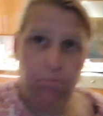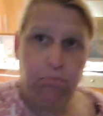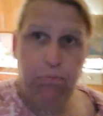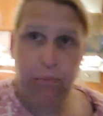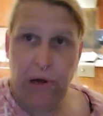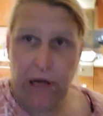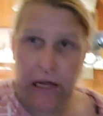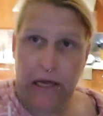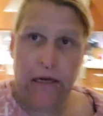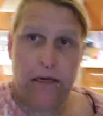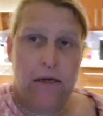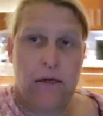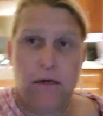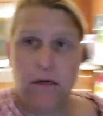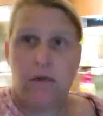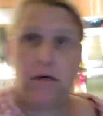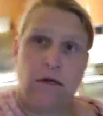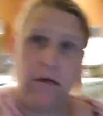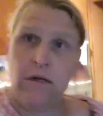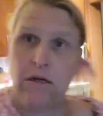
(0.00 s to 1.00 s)
But
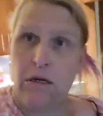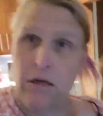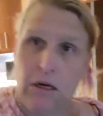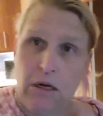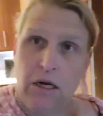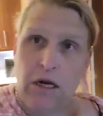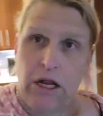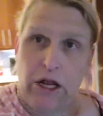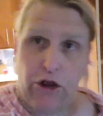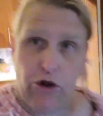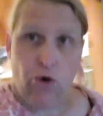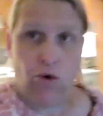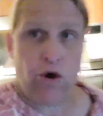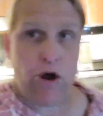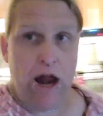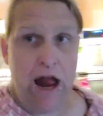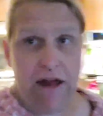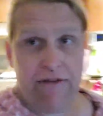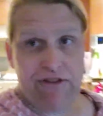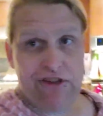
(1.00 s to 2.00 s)
in
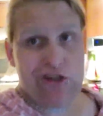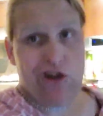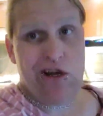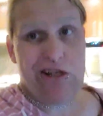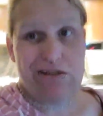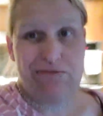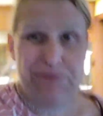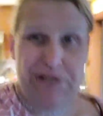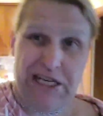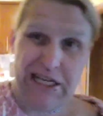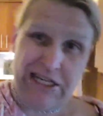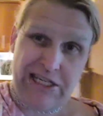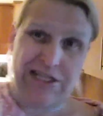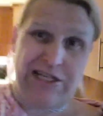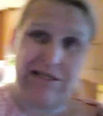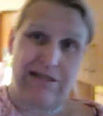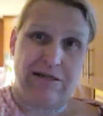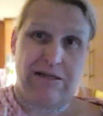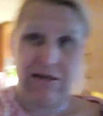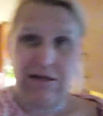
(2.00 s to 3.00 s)
order to have this awesome
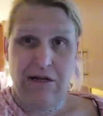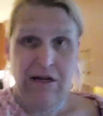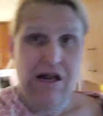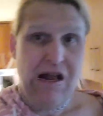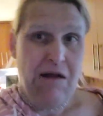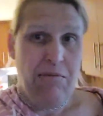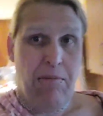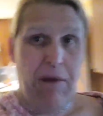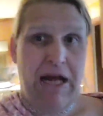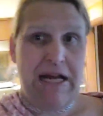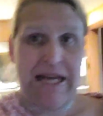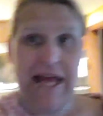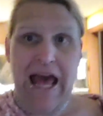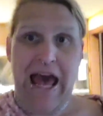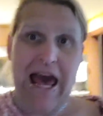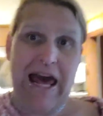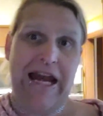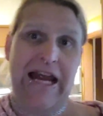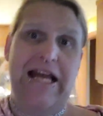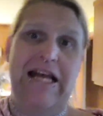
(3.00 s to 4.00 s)
kitchen, my
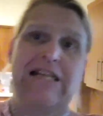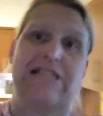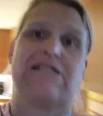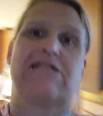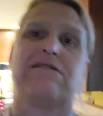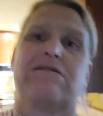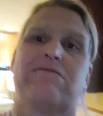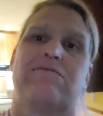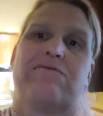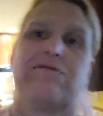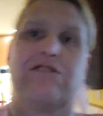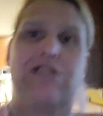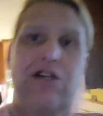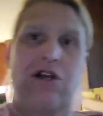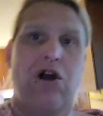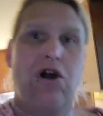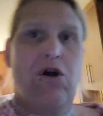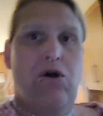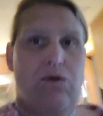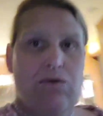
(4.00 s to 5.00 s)
dad has, you
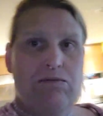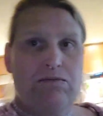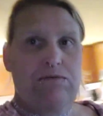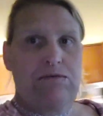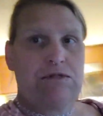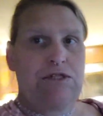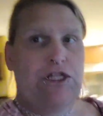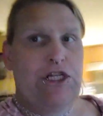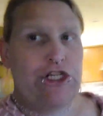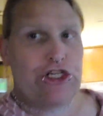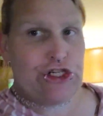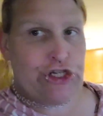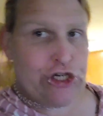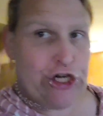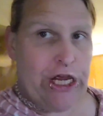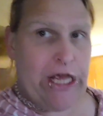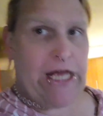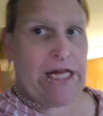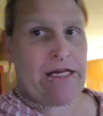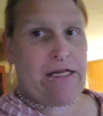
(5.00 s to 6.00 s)
know,
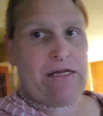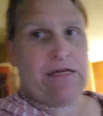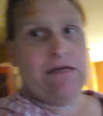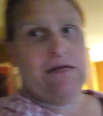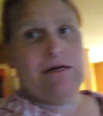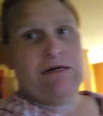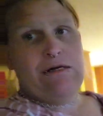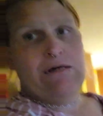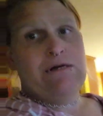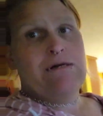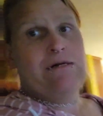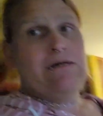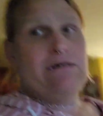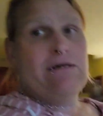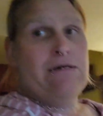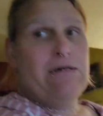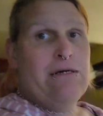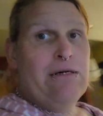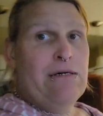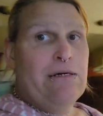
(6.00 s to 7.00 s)
legit
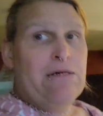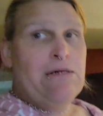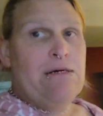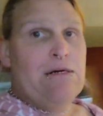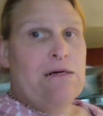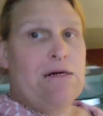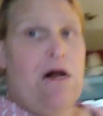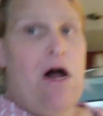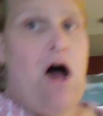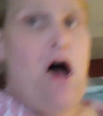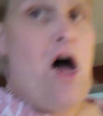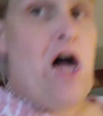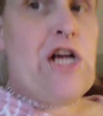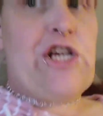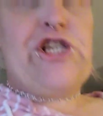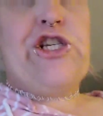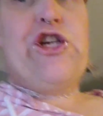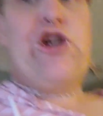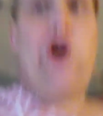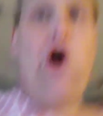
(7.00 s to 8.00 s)

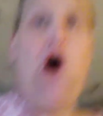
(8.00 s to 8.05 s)
auctioned